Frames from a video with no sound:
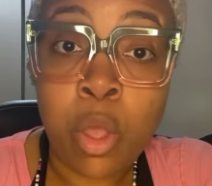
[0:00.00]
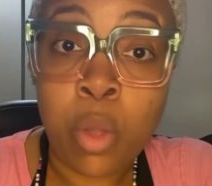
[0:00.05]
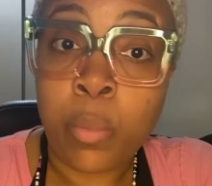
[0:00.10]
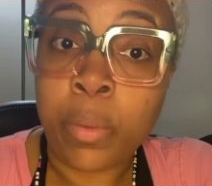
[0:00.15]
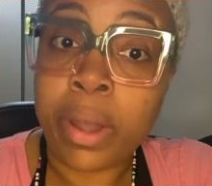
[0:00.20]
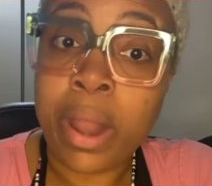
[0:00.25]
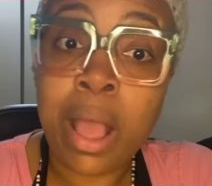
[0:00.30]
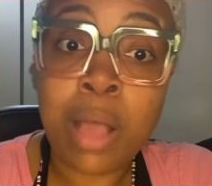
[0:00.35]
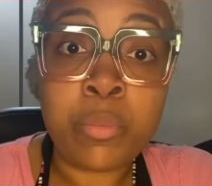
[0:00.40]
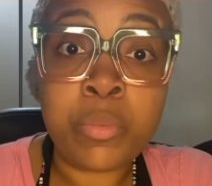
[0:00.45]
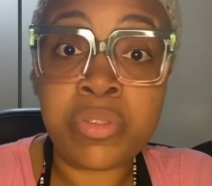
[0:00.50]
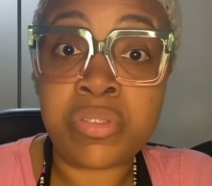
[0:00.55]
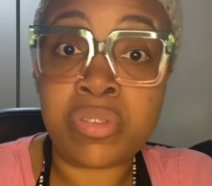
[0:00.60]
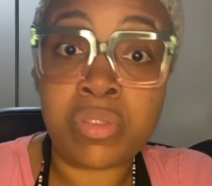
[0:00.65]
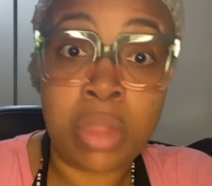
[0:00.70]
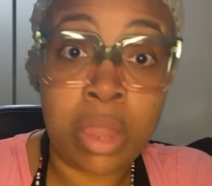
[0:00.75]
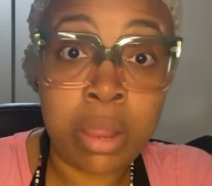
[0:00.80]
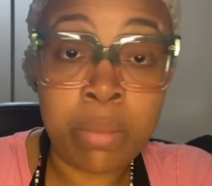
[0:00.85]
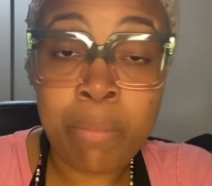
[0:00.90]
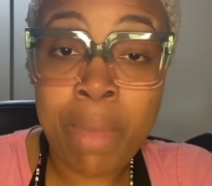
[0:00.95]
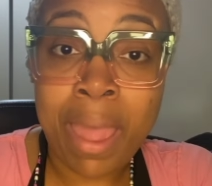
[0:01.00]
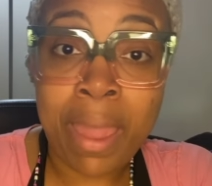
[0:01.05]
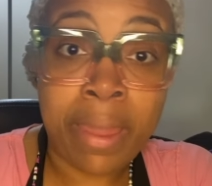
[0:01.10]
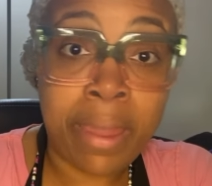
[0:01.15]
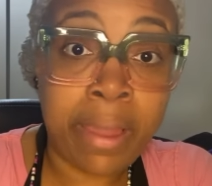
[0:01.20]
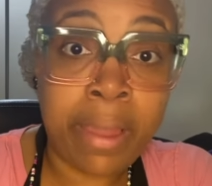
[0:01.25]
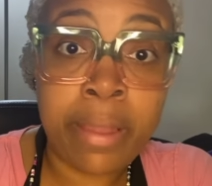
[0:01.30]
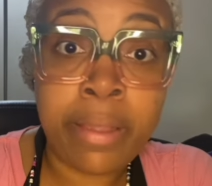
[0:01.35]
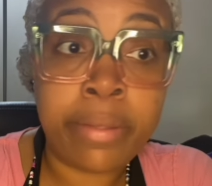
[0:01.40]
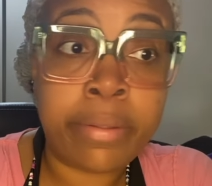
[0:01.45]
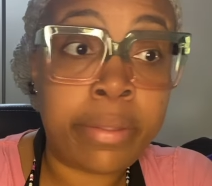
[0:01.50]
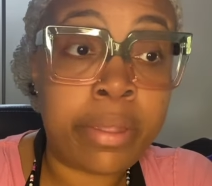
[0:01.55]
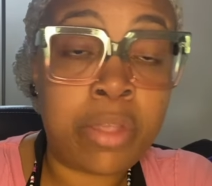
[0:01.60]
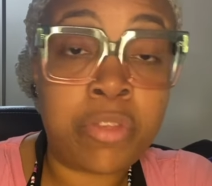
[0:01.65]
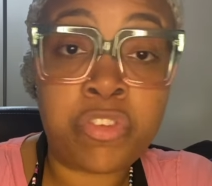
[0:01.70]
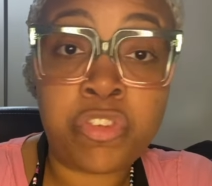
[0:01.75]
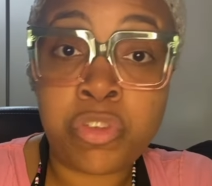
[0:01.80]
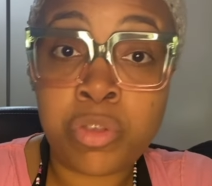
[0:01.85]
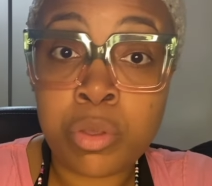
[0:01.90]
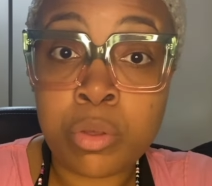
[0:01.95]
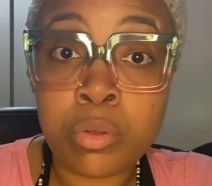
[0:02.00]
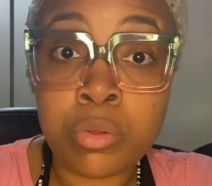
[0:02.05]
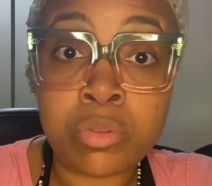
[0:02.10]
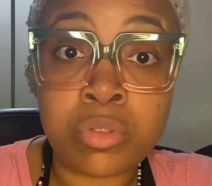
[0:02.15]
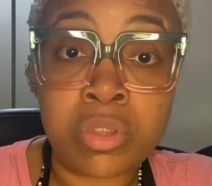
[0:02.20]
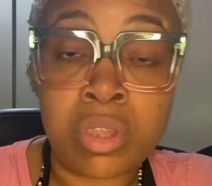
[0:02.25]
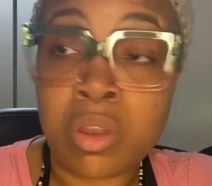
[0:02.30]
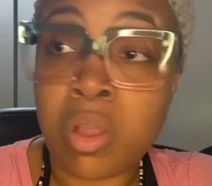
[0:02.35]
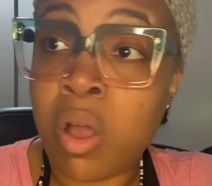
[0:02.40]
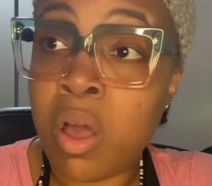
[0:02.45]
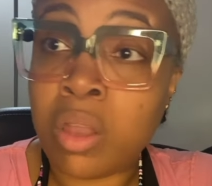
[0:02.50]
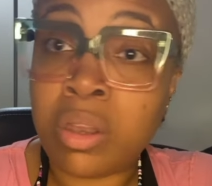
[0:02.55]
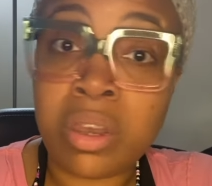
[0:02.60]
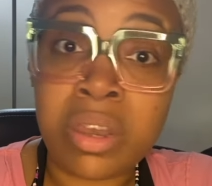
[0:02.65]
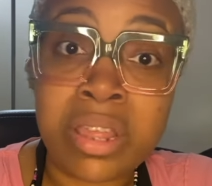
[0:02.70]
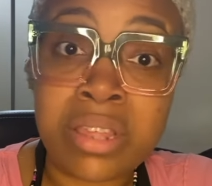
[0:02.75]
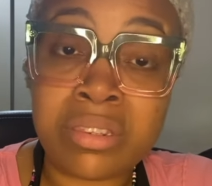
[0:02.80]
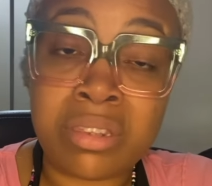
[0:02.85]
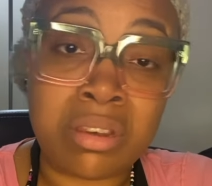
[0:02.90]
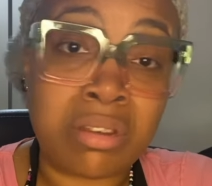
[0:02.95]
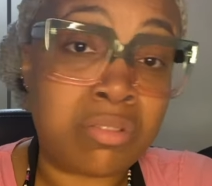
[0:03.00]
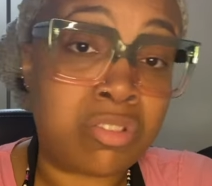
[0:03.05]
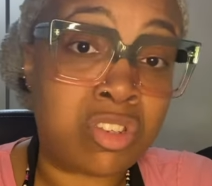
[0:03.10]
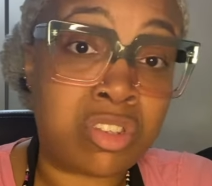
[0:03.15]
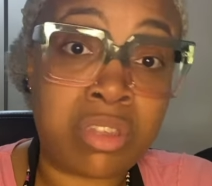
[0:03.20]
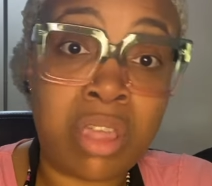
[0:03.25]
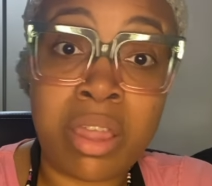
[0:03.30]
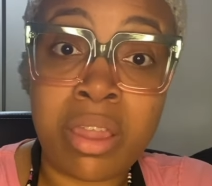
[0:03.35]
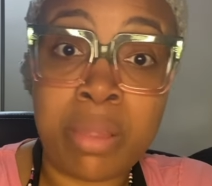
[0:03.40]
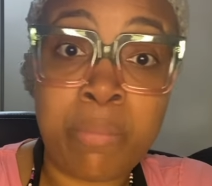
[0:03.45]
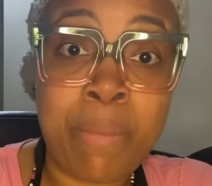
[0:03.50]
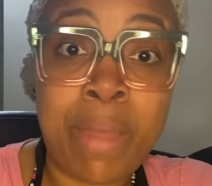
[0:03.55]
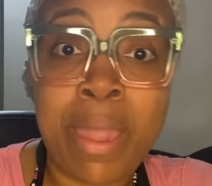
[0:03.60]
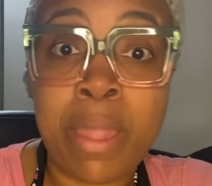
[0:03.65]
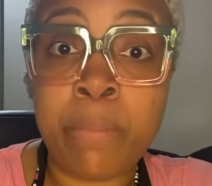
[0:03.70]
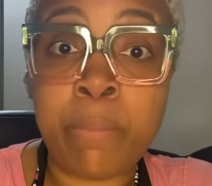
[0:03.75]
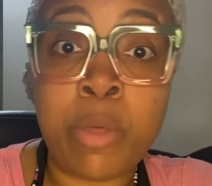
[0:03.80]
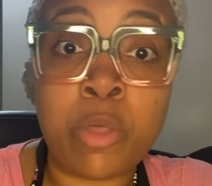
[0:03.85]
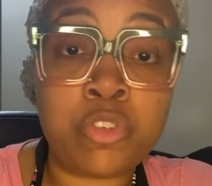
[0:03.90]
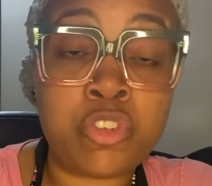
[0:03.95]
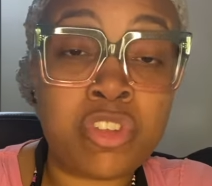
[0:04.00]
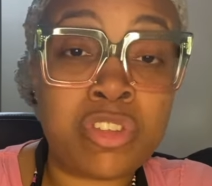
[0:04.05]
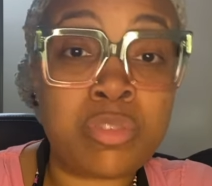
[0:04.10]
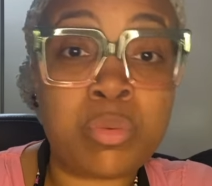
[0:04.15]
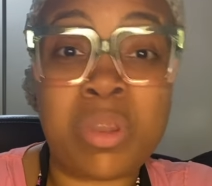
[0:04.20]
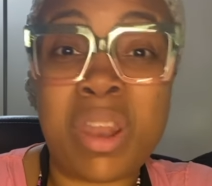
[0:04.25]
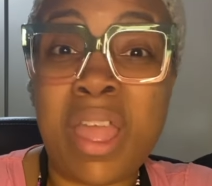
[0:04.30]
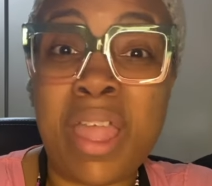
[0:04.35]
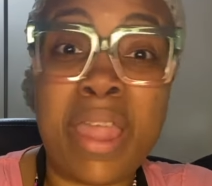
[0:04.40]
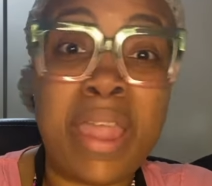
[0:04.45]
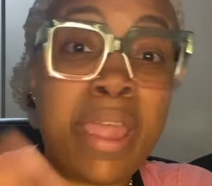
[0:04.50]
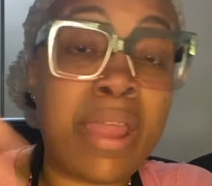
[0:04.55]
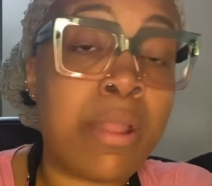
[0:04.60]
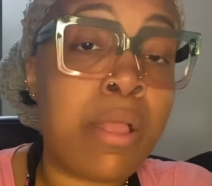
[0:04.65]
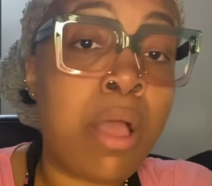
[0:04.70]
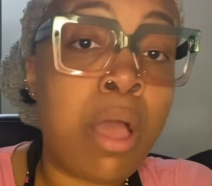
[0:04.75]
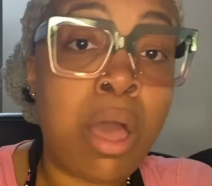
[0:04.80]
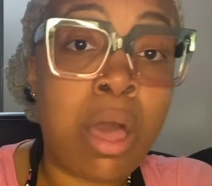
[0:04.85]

When I was in my anger issues and all of this and stuck in my emotions, when I had